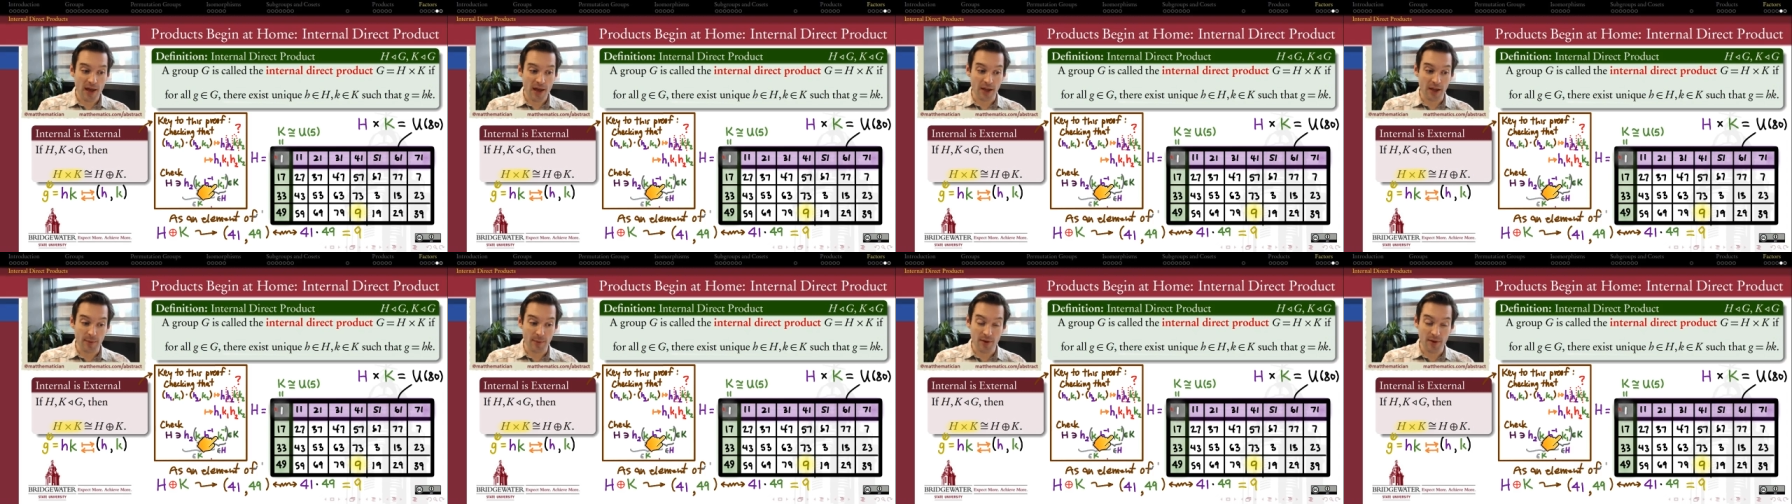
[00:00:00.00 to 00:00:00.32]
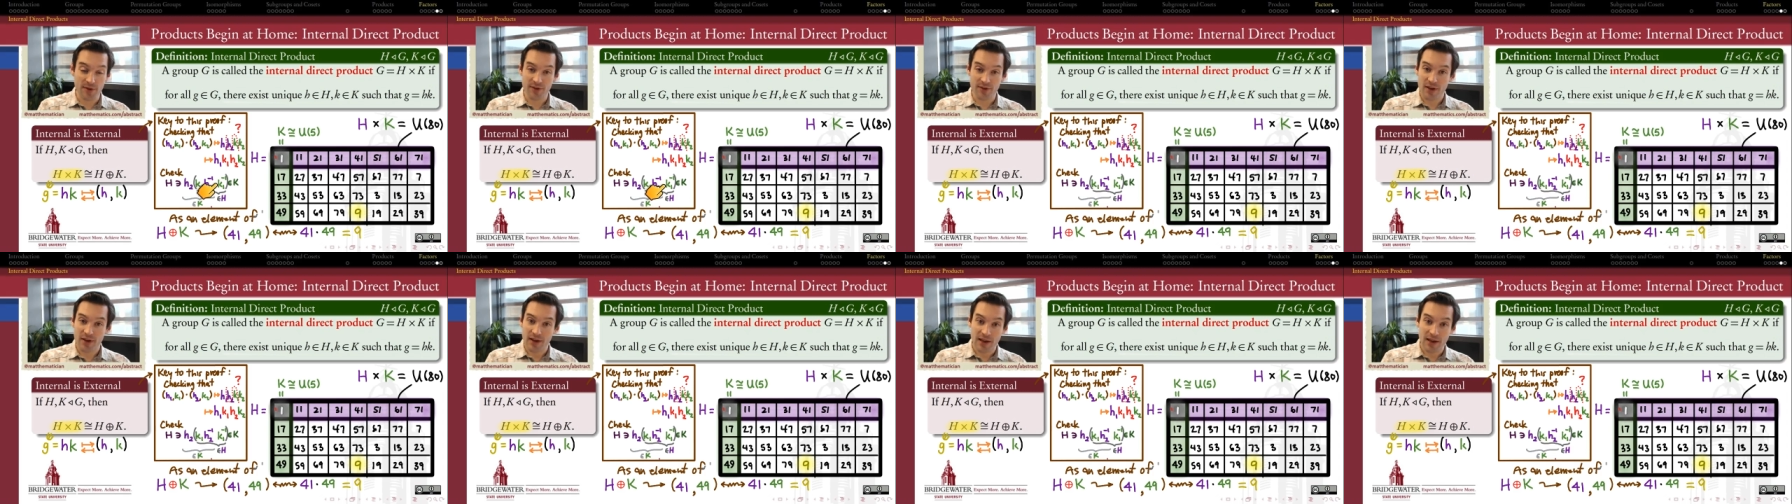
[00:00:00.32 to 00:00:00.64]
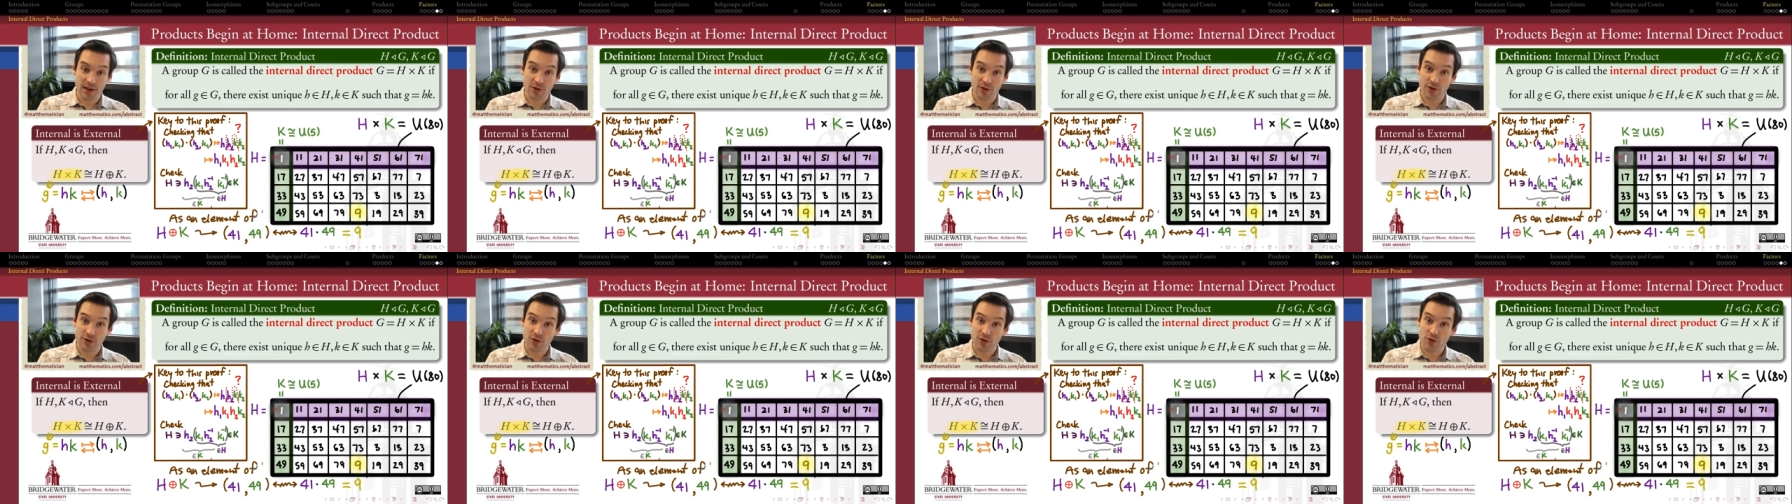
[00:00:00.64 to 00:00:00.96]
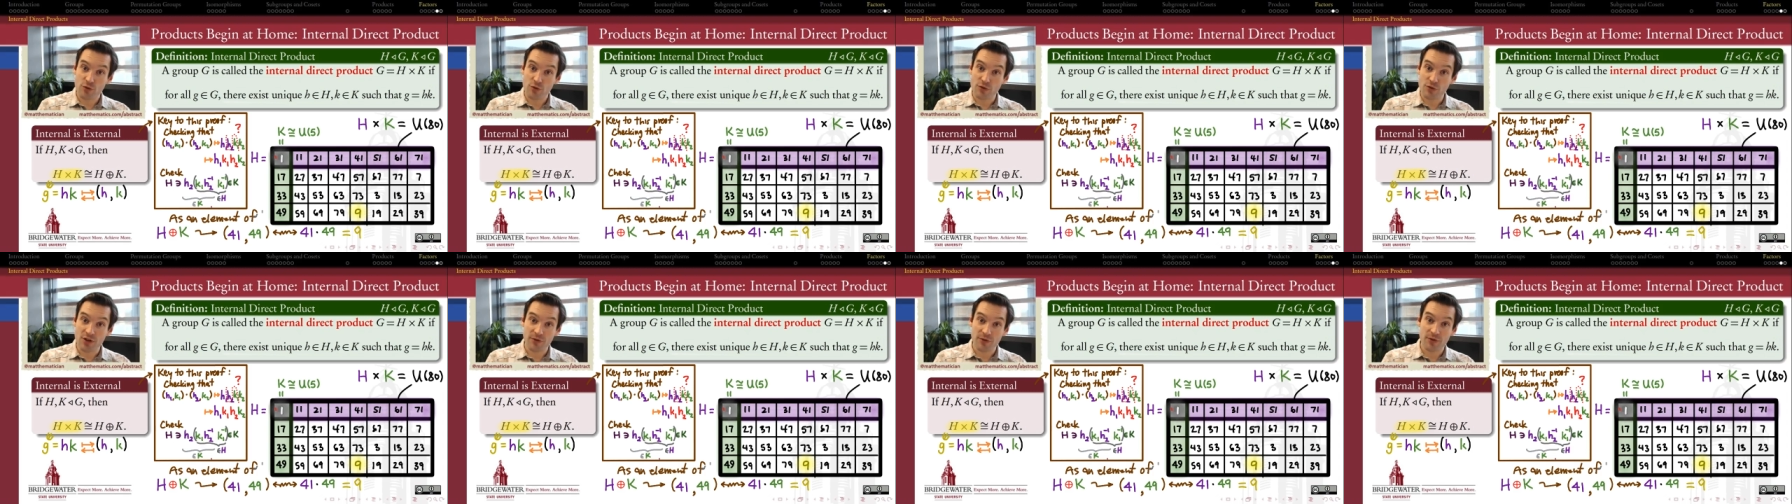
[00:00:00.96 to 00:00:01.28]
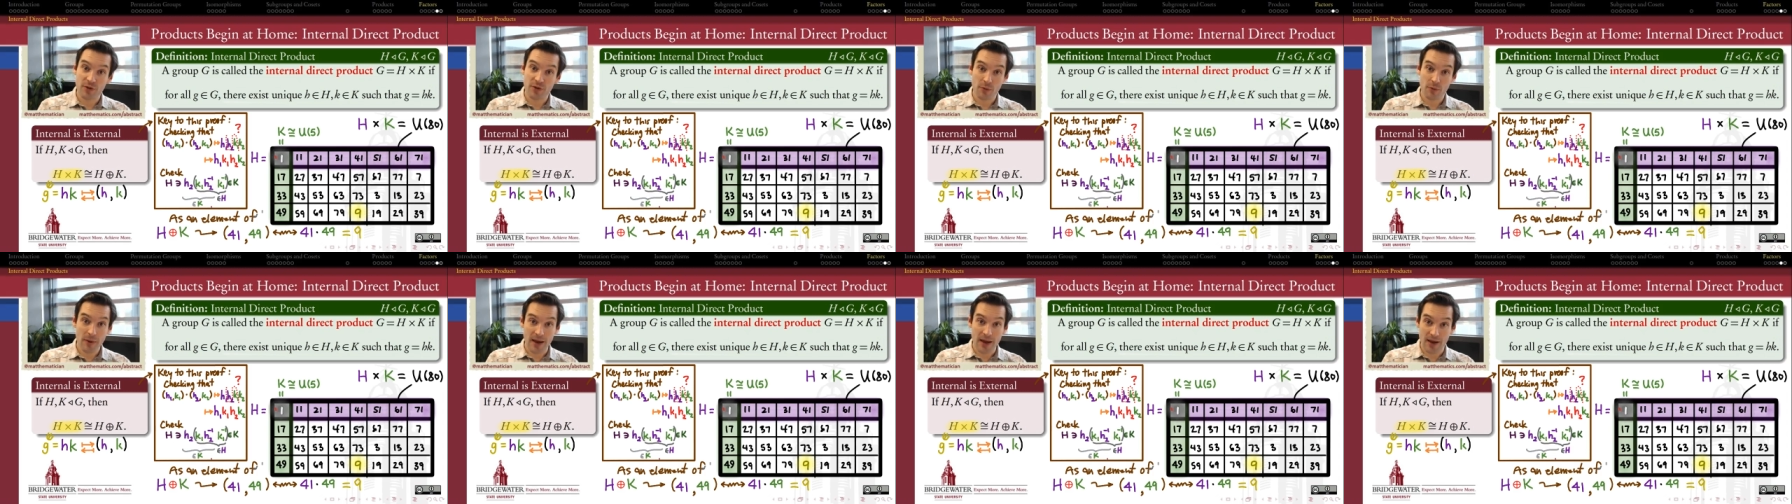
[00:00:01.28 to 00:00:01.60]
elements in two
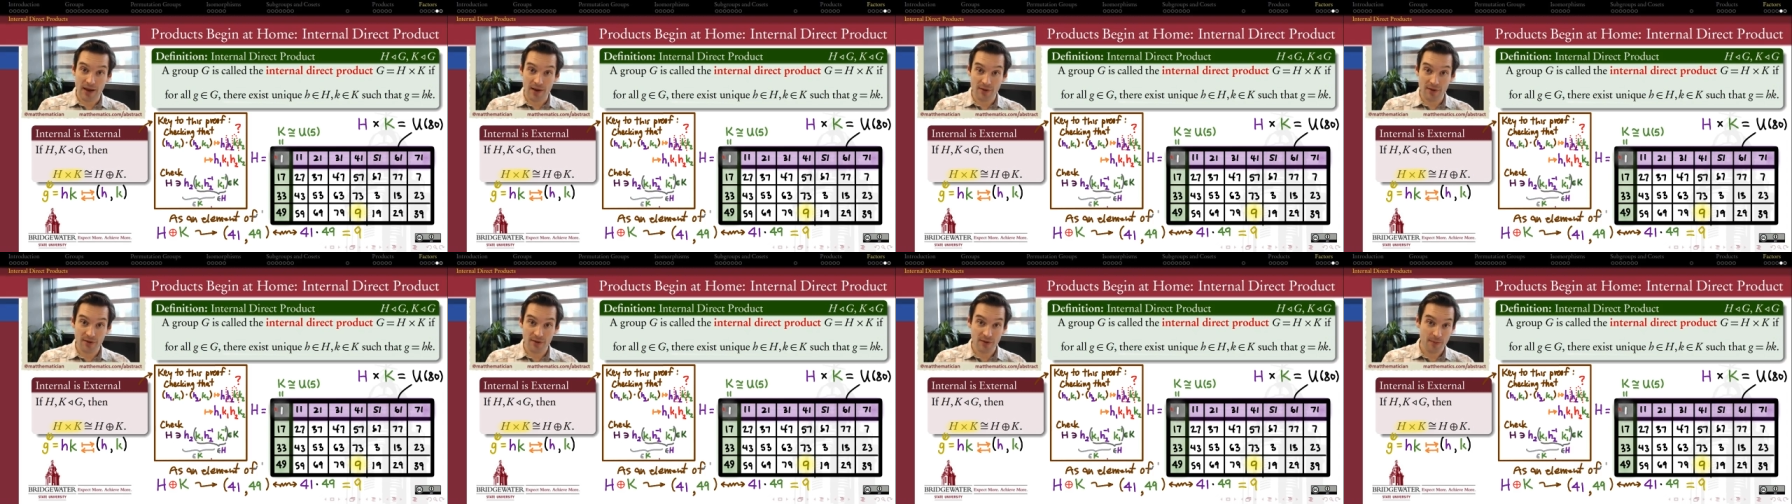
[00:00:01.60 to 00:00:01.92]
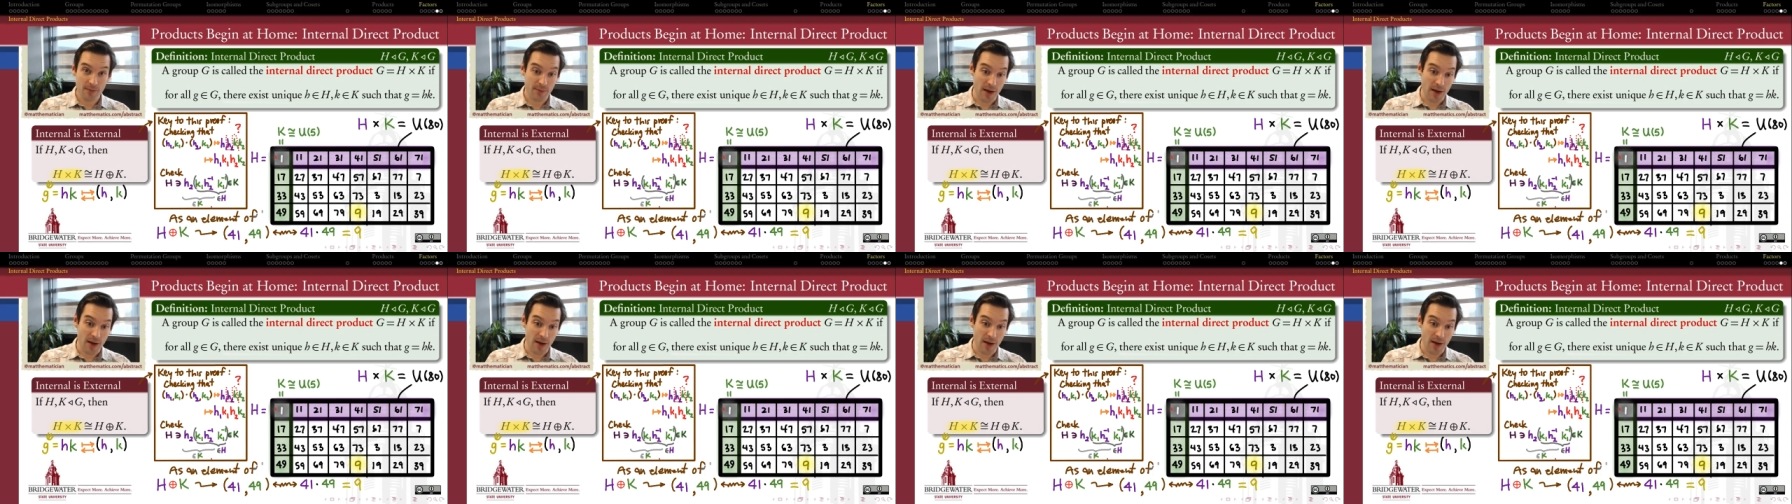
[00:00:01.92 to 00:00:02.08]
different ways,